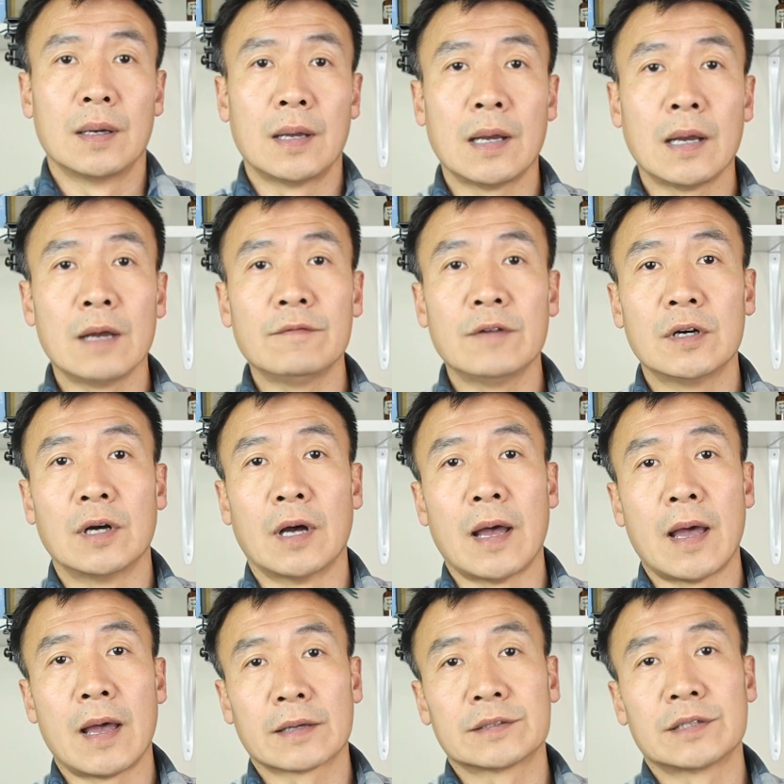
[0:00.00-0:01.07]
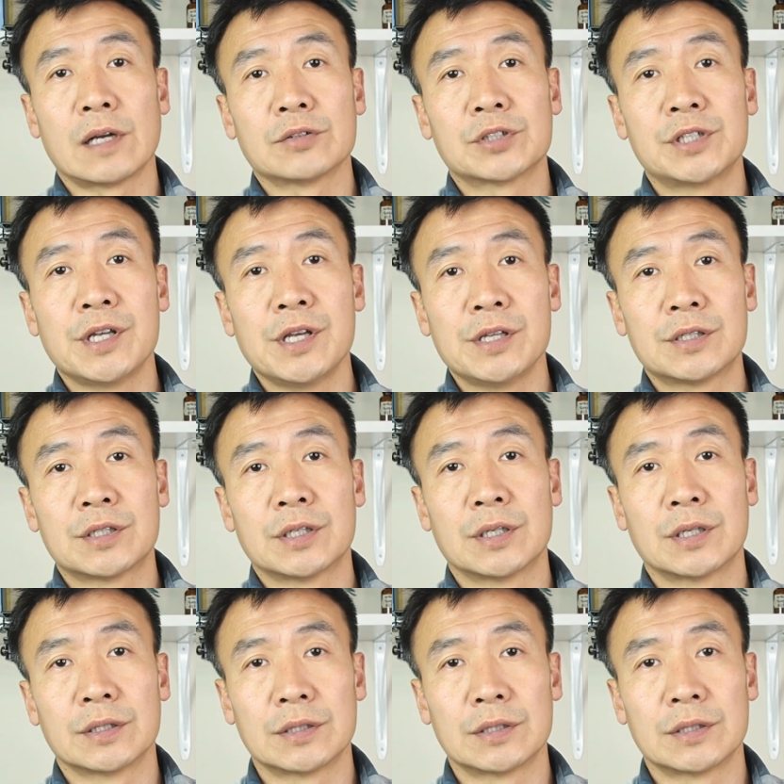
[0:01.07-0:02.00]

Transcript: I have an Excel sheet,